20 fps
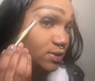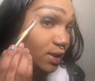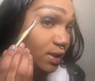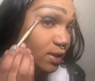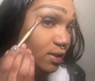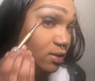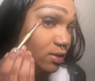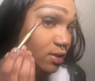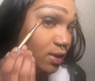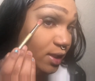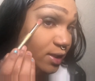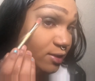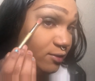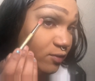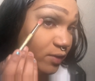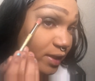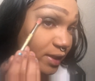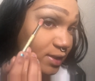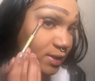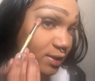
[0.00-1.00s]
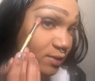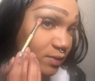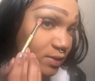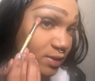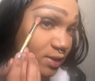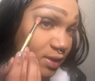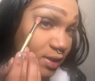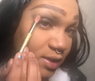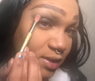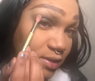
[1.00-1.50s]
like kind of what I did with
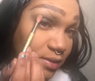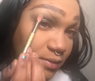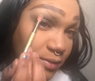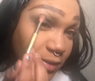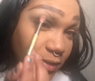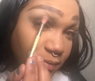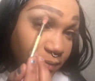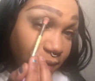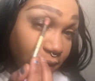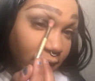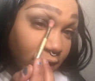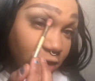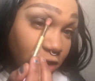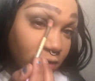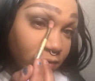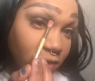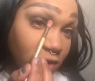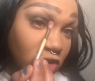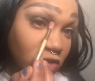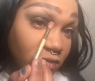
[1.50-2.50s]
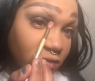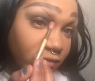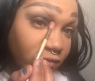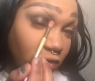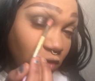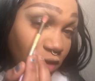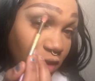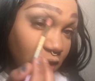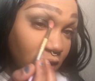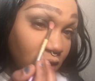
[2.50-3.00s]
the packer brush
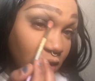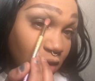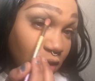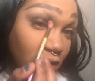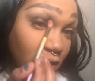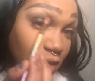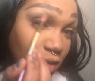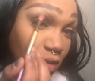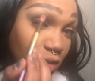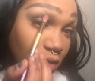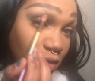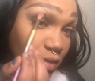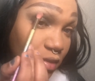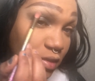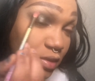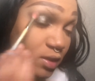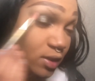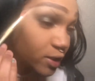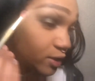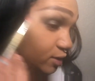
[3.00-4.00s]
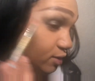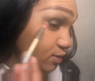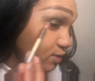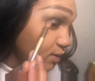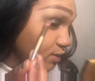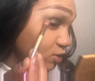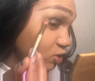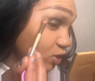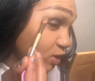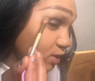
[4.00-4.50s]
before. And just
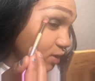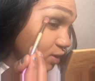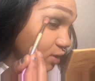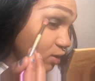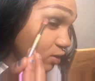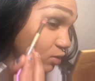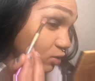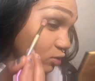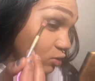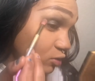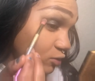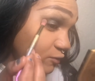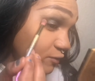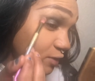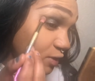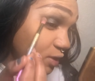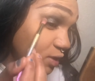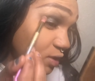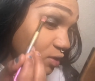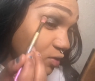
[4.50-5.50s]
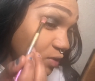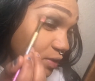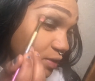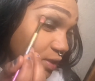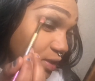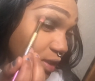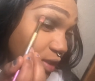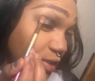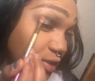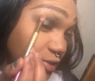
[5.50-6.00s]
like gently go over where the
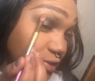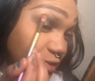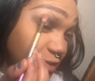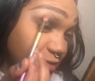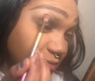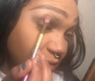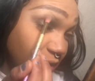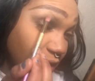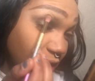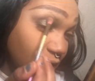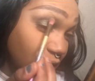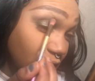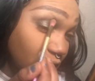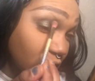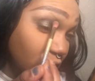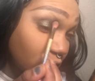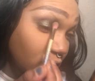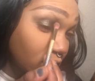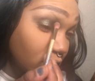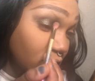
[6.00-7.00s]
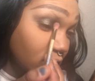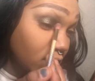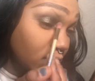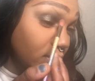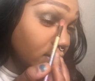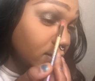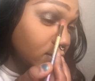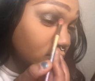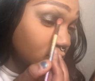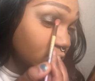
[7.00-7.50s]
colors meet.
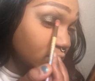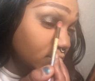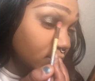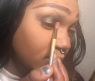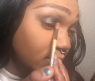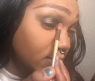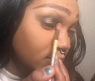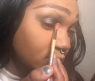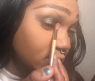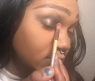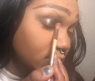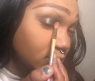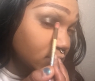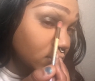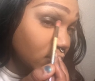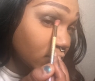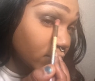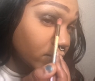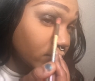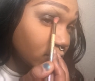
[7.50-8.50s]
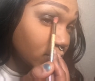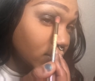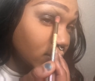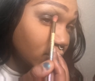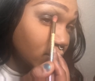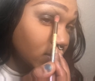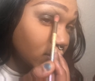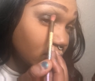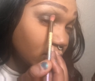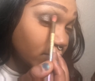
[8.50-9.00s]
And just like
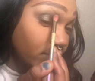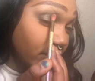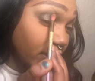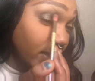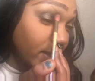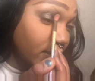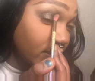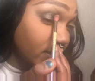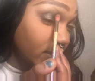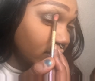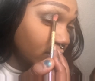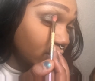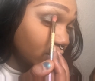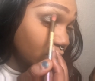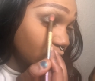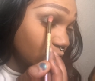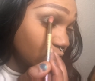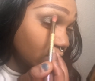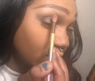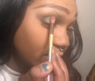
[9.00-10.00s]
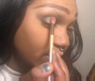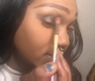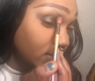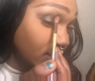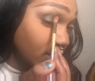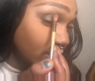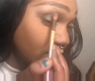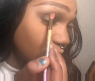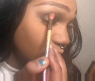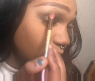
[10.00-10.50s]
softly pat it like
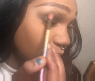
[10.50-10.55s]
that.